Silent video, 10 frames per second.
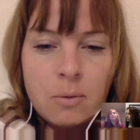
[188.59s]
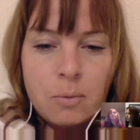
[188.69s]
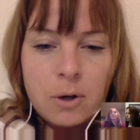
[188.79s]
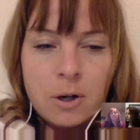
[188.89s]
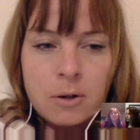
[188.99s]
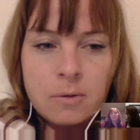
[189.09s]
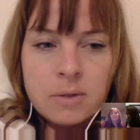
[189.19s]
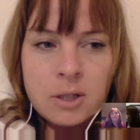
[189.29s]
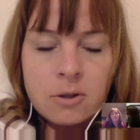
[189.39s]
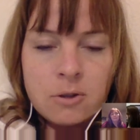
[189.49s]
where
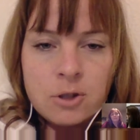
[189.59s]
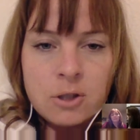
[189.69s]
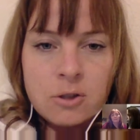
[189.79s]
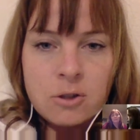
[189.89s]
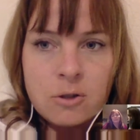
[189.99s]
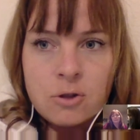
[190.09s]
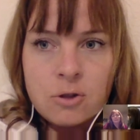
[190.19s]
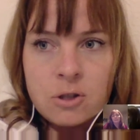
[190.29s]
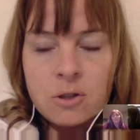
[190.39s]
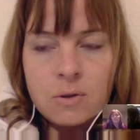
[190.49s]
technology is used
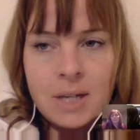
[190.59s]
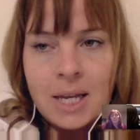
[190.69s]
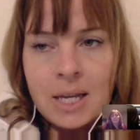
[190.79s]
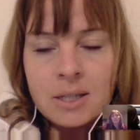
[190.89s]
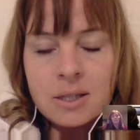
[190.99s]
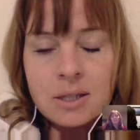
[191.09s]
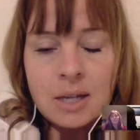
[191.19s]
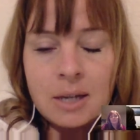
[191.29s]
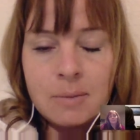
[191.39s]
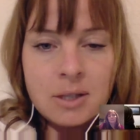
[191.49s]
just to enhance
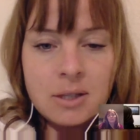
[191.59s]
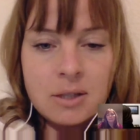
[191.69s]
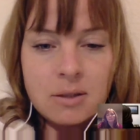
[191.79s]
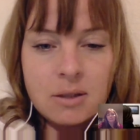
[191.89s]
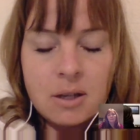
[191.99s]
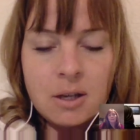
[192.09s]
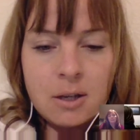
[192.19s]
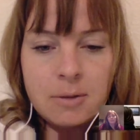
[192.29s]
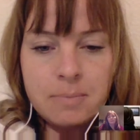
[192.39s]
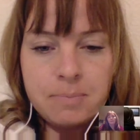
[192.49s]
assignments.
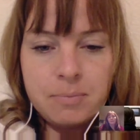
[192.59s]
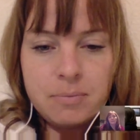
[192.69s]
And